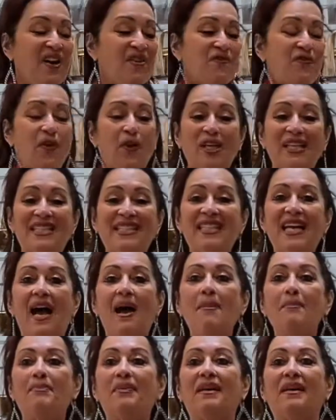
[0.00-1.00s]
For
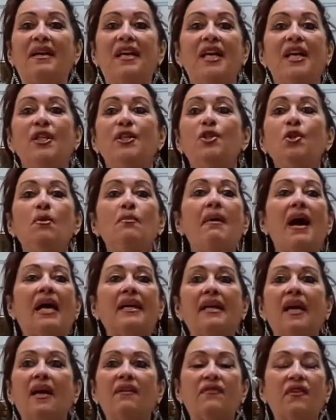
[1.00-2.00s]
example, you might
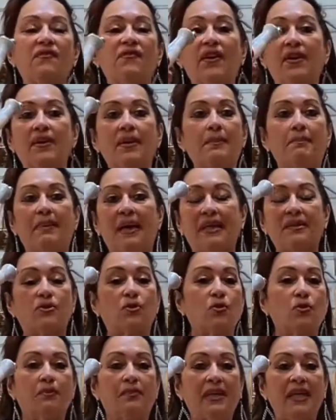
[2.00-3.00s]
have a very bad
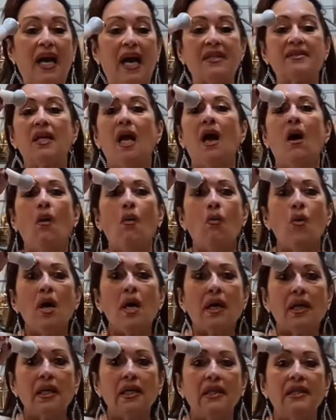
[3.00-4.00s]
droopy eye.
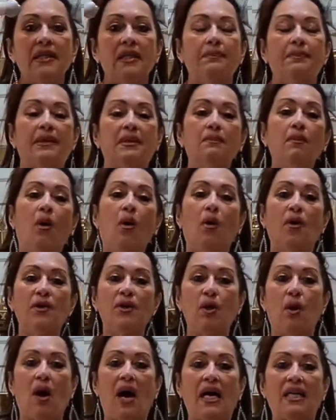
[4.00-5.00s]
Work a little bit more on
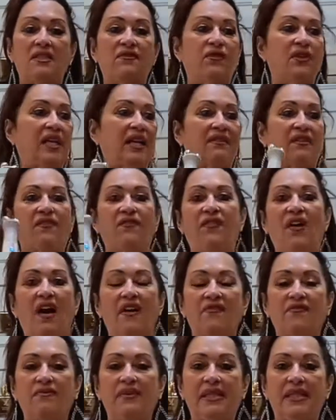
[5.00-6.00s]
your eyes for another
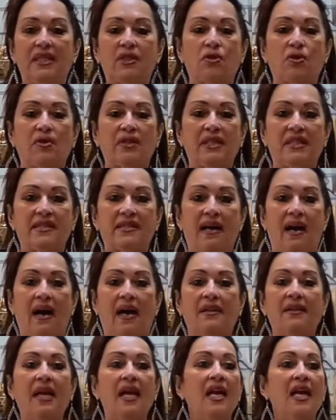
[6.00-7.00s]
5 minutes on each
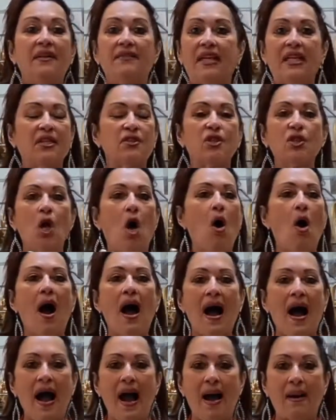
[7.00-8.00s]
eye. There is no
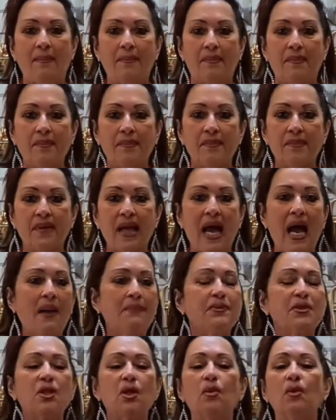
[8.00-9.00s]
harm,
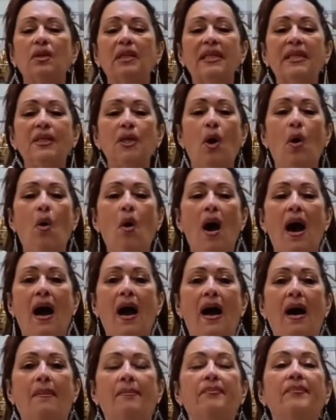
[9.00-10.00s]
absolutely no
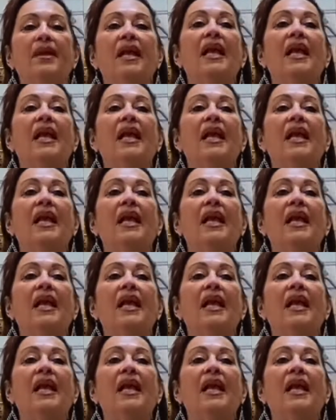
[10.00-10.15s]
harm.